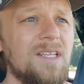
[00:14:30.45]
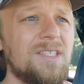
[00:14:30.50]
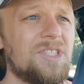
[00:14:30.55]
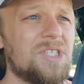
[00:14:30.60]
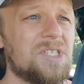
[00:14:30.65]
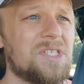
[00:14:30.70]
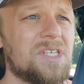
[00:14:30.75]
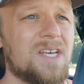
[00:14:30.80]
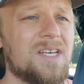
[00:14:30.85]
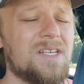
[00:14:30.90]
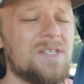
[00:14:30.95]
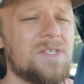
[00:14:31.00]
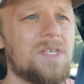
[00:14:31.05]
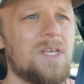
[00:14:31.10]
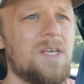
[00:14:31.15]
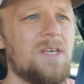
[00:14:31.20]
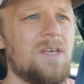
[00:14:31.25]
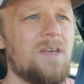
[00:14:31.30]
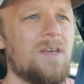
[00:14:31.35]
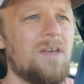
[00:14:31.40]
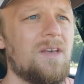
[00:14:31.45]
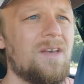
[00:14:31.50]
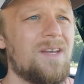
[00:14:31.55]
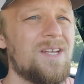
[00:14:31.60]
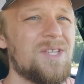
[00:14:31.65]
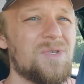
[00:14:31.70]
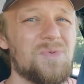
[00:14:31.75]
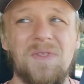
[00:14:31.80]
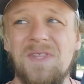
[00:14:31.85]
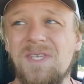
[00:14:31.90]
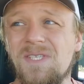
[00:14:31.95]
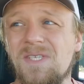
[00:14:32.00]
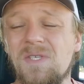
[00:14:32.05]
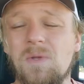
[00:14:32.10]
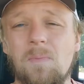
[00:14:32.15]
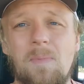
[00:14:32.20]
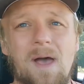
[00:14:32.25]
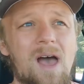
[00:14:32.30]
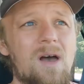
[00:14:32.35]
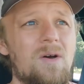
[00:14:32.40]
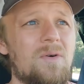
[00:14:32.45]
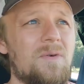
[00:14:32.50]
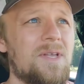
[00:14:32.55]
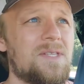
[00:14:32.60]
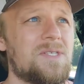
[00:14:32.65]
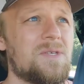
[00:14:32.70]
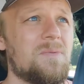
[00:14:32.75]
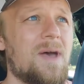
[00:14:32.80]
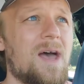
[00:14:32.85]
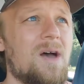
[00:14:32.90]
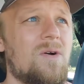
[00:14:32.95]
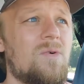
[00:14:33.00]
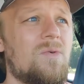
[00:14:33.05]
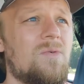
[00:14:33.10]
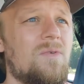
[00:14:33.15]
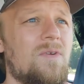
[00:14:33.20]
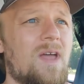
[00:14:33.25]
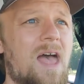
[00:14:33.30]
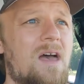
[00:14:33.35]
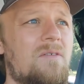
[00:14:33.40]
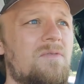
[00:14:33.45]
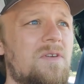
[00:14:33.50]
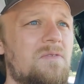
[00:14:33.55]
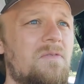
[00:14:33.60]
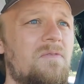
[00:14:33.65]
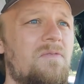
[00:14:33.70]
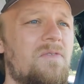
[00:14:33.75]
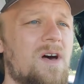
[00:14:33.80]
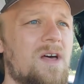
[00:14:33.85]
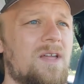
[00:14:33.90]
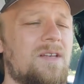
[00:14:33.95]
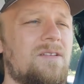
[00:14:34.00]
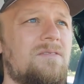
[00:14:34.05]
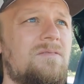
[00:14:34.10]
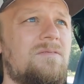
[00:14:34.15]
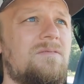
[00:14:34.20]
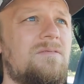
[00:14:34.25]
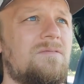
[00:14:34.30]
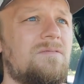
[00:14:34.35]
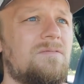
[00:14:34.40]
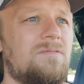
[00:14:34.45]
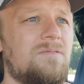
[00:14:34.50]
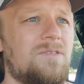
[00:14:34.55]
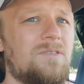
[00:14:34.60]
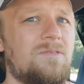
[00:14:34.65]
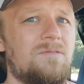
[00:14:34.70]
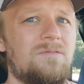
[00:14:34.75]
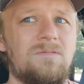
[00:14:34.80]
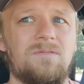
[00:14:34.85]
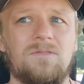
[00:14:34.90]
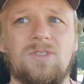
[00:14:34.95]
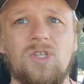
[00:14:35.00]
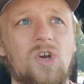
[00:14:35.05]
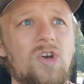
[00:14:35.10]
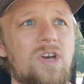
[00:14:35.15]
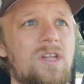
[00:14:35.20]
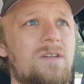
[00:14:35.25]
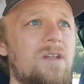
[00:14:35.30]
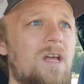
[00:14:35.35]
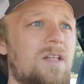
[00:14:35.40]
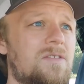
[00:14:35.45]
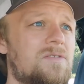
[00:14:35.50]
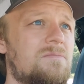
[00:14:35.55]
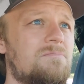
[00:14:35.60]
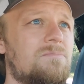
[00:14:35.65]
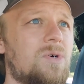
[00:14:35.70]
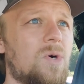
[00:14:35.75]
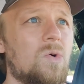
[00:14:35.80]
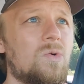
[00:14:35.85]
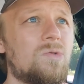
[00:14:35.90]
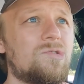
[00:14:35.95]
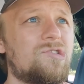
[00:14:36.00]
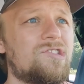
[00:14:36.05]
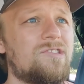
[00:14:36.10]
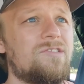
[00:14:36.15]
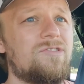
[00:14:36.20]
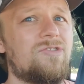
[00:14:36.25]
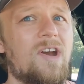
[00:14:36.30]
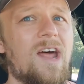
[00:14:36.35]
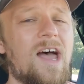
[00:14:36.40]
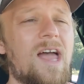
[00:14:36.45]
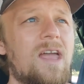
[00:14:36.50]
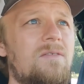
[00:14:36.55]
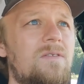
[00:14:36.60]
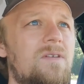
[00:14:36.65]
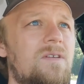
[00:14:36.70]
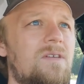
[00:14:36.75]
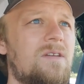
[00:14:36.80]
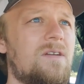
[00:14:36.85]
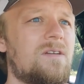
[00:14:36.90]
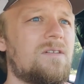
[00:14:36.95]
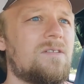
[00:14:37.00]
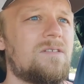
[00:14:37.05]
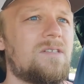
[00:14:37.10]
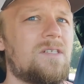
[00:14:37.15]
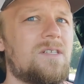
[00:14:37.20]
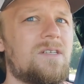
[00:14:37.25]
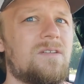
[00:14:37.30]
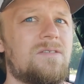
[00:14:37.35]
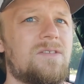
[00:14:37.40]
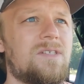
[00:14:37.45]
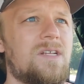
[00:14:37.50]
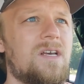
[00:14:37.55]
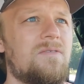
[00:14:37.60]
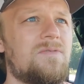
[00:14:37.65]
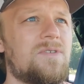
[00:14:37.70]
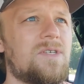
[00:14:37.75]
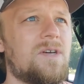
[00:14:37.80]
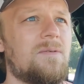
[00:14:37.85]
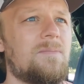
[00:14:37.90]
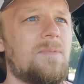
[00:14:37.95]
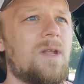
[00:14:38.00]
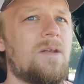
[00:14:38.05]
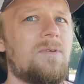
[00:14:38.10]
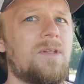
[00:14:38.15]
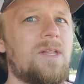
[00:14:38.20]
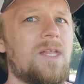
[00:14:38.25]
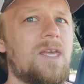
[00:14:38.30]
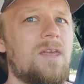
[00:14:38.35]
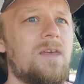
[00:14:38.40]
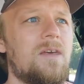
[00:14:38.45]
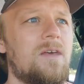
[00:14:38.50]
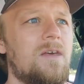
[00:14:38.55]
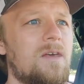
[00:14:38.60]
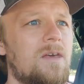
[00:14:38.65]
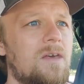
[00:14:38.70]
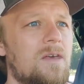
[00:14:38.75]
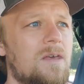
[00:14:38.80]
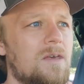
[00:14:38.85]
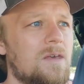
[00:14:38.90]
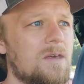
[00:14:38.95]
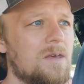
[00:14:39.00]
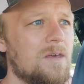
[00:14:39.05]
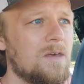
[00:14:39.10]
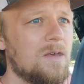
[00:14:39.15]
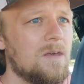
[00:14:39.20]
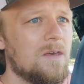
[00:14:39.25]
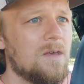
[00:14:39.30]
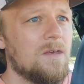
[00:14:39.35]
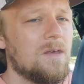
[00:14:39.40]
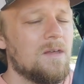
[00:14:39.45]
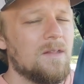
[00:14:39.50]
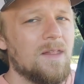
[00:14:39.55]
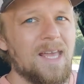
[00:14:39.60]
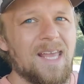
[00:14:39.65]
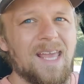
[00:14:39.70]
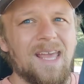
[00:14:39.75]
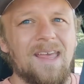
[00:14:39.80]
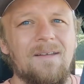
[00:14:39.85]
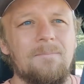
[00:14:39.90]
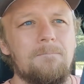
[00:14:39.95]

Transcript: just because it's what this is about. It's about having fun, turning nuts and bolts and driving and all that other stuff. So I'm not really, like,